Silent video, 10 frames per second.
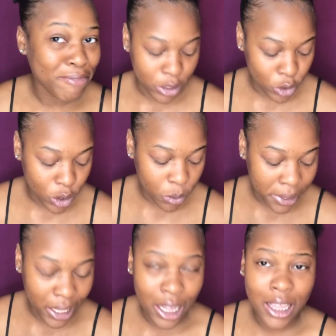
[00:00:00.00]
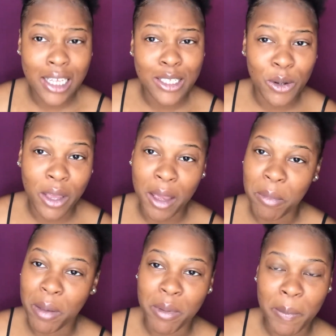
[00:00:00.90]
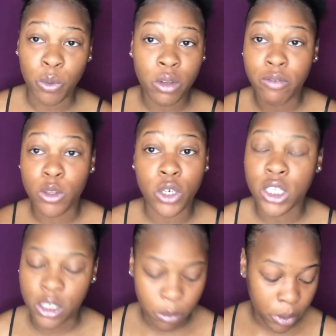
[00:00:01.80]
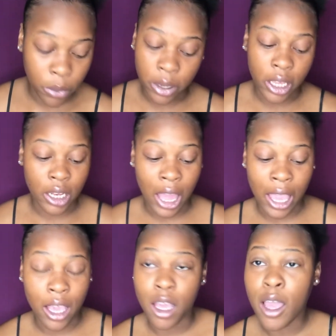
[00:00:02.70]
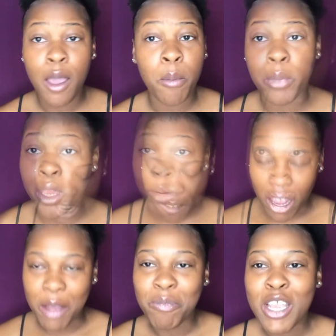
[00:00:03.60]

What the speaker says: But you know what? That's okay, baby. We flourishing, period. Like, enough of that.